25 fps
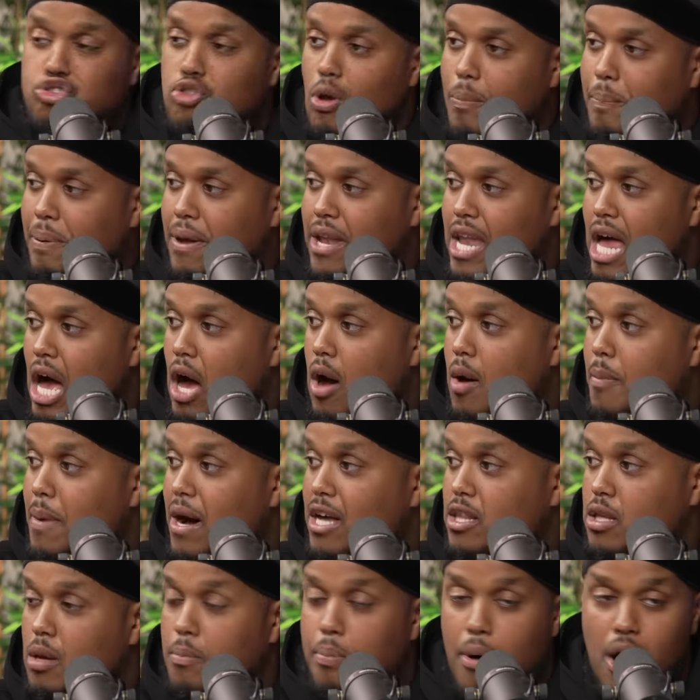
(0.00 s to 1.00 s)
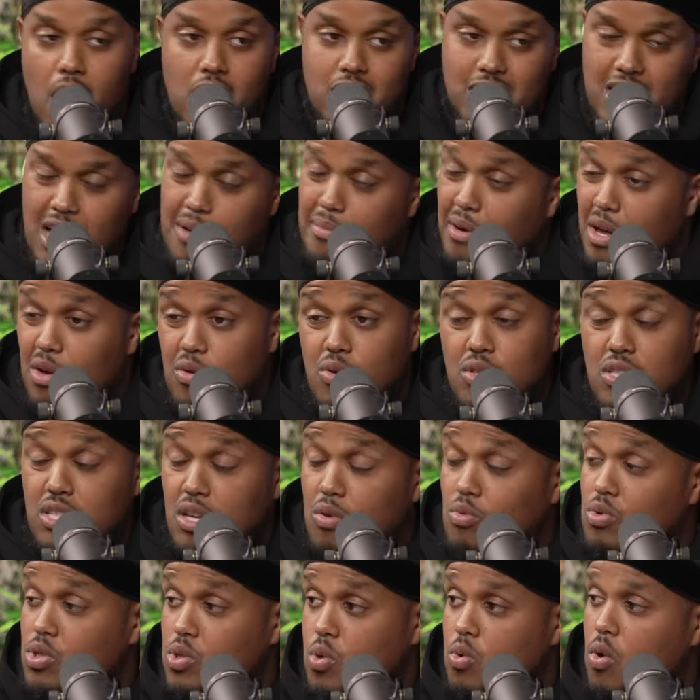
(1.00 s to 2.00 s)
dripping out, about to pass out. But it
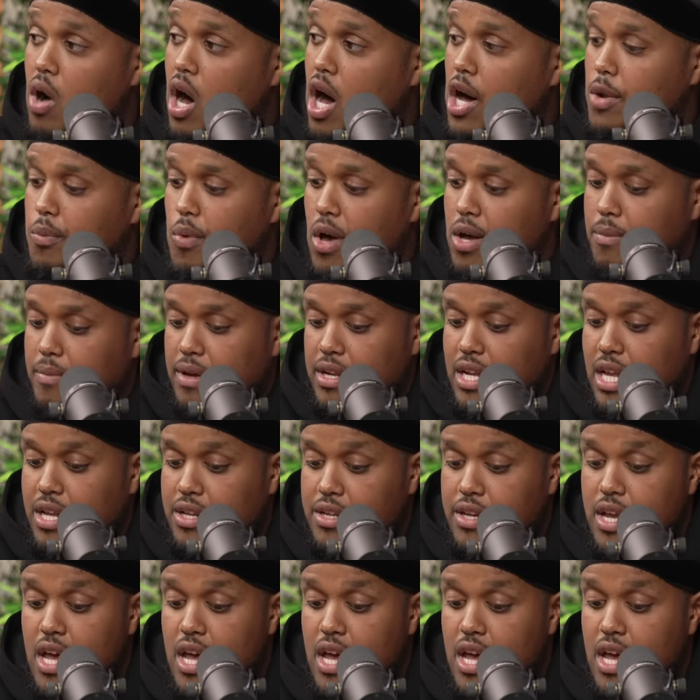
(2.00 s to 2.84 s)
was it was all hard work, man.